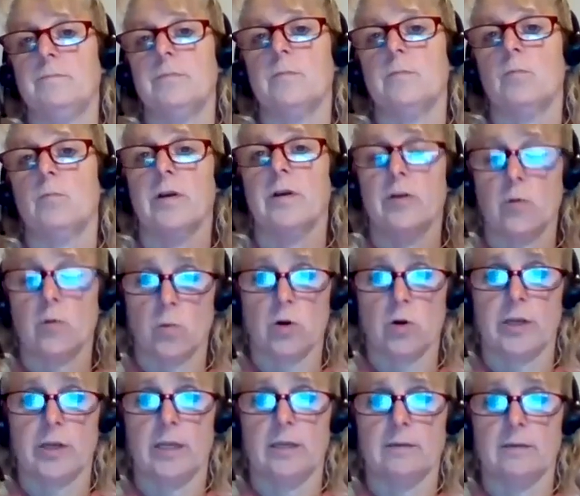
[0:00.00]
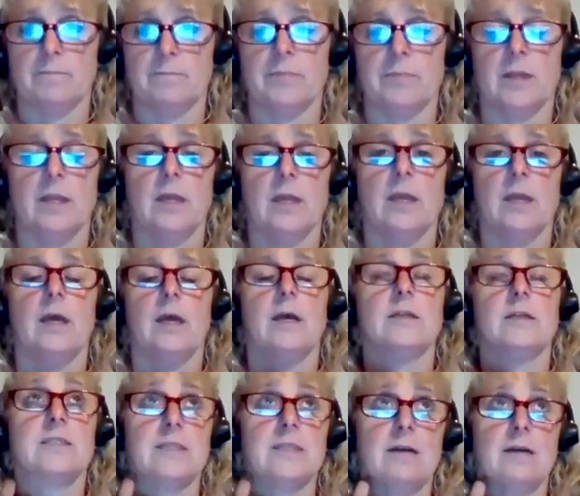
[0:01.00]
where you're working.
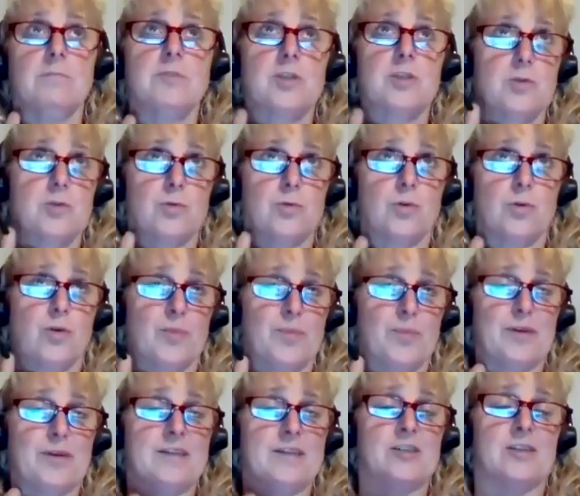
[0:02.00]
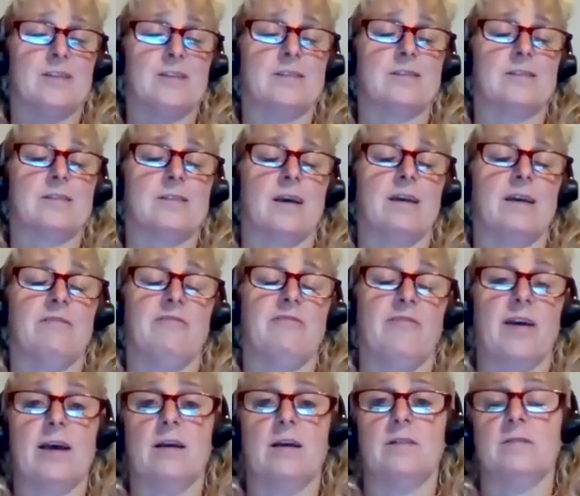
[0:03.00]
Some school corporations I've
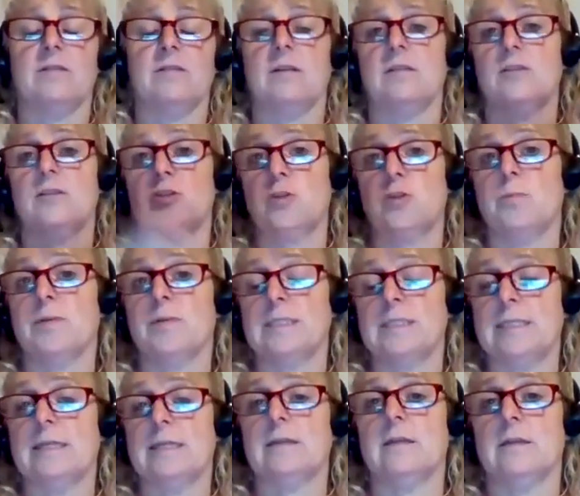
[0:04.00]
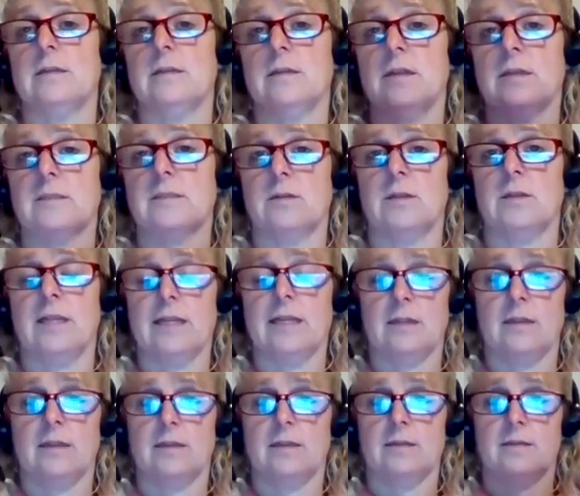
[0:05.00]
found the superintendent
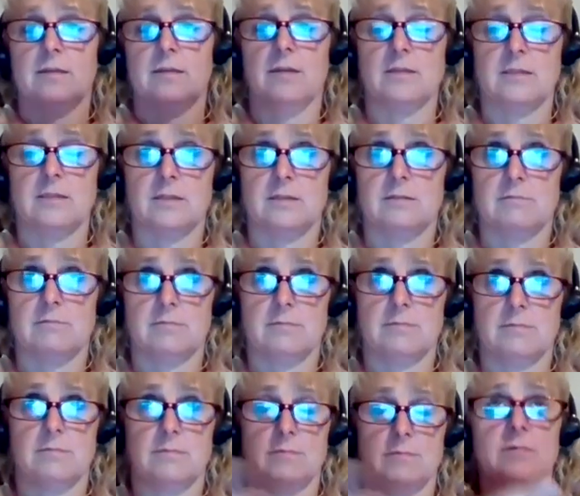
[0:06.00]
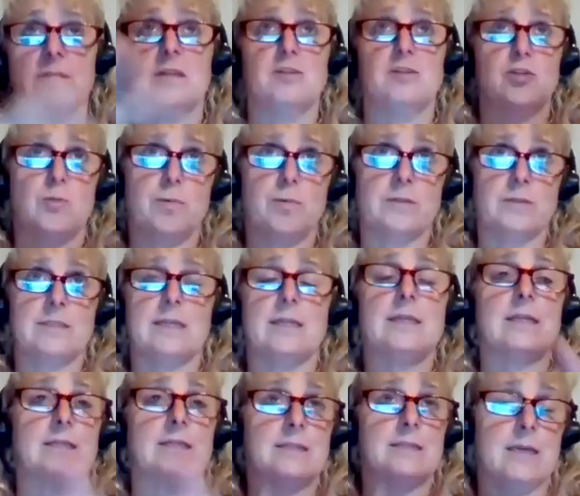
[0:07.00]
the
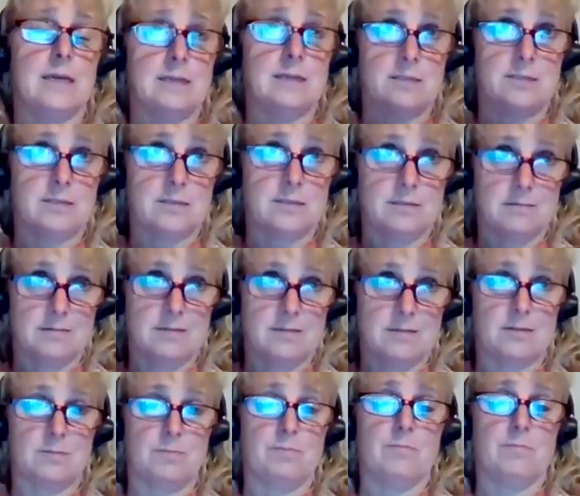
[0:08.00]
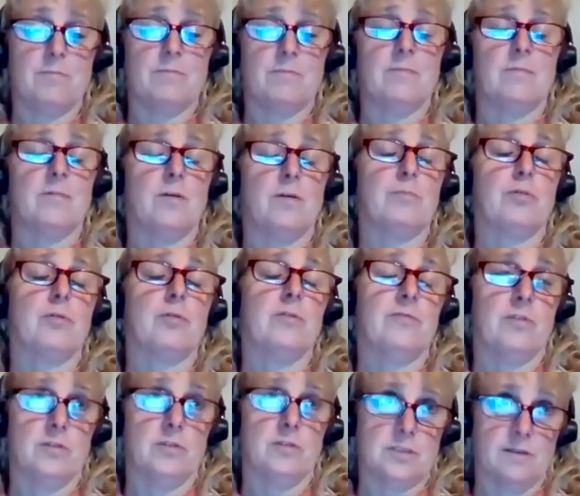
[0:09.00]
superintendent does the
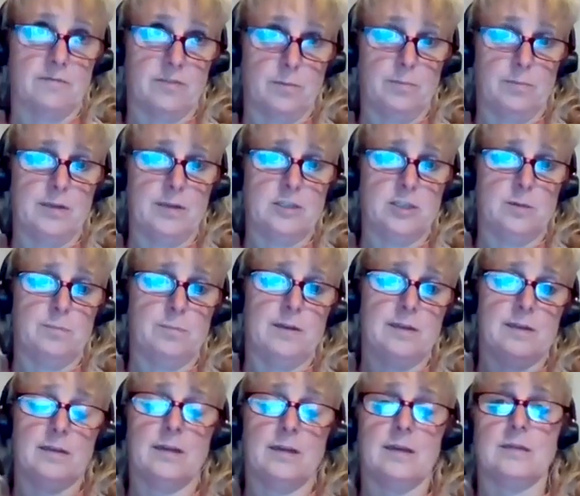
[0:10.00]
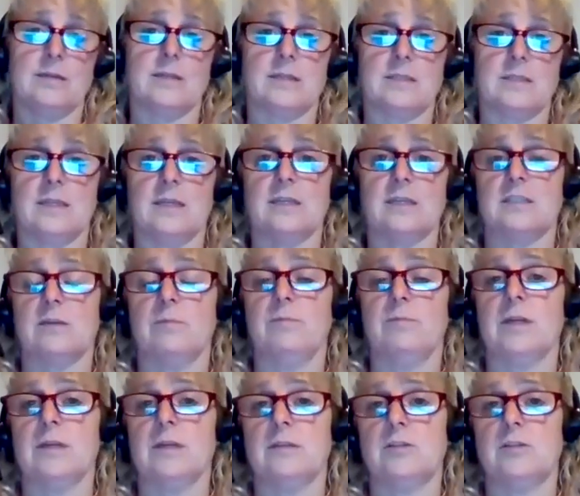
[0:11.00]
approvals of the PGP and it doesn't get
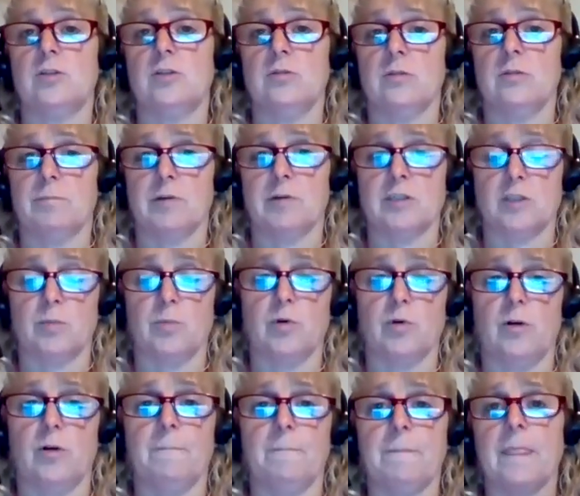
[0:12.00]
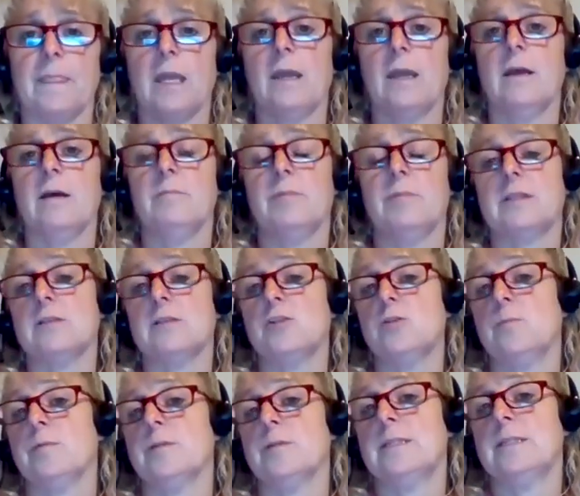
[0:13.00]
submitted to the principal. But the
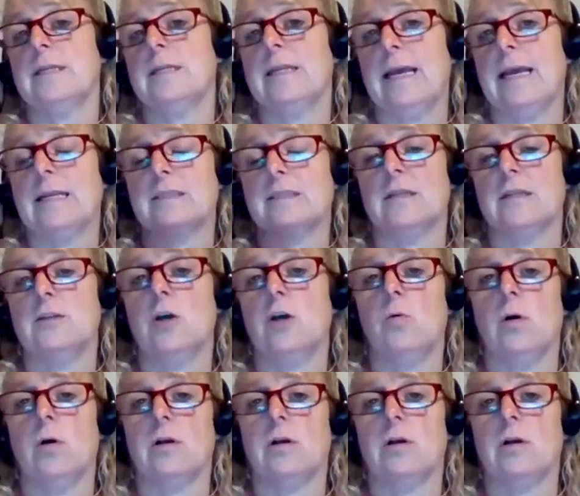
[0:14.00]
superintendent has a know-all,